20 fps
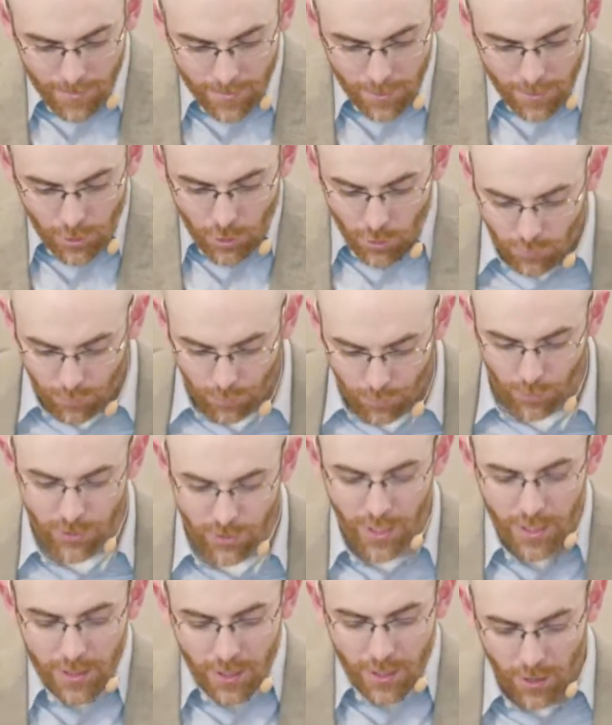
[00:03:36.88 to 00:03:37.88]
You've
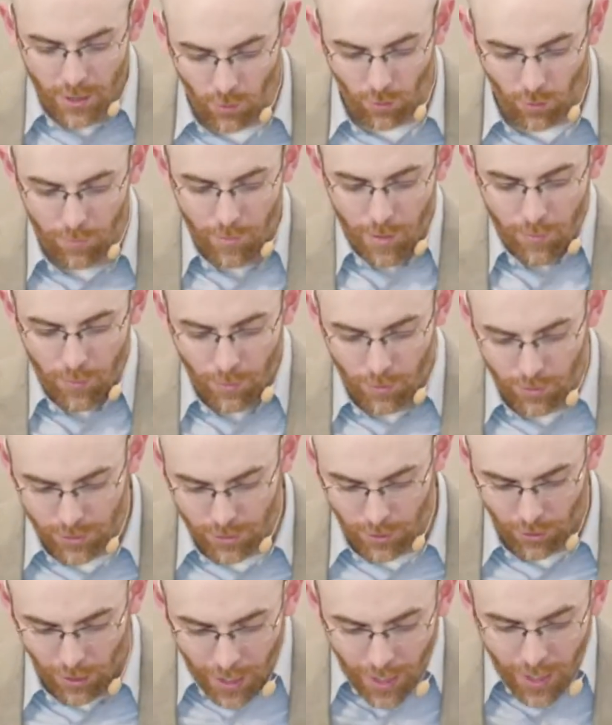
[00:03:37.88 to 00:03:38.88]
presented your members,
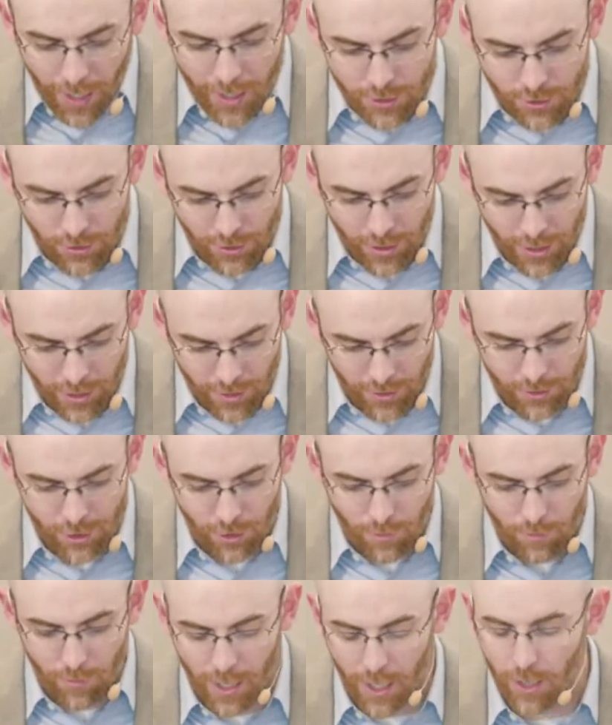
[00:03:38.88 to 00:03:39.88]
your eyes, your ears,
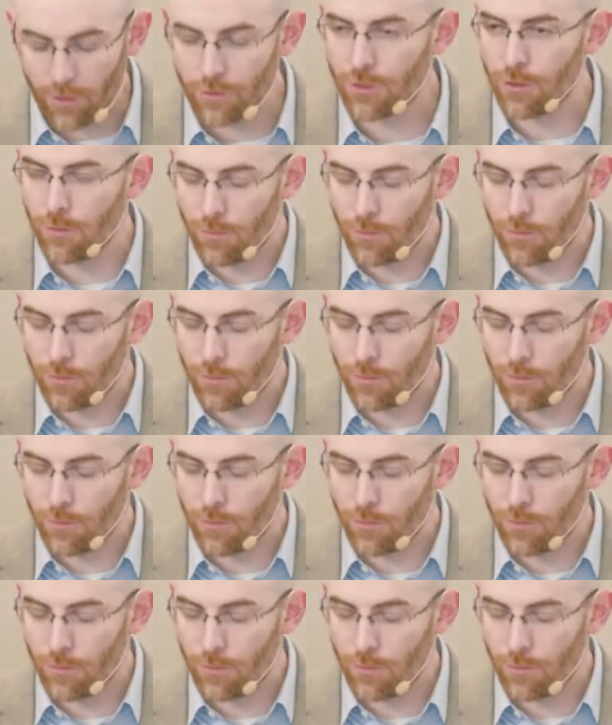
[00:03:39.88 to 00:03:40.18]
your mouth, your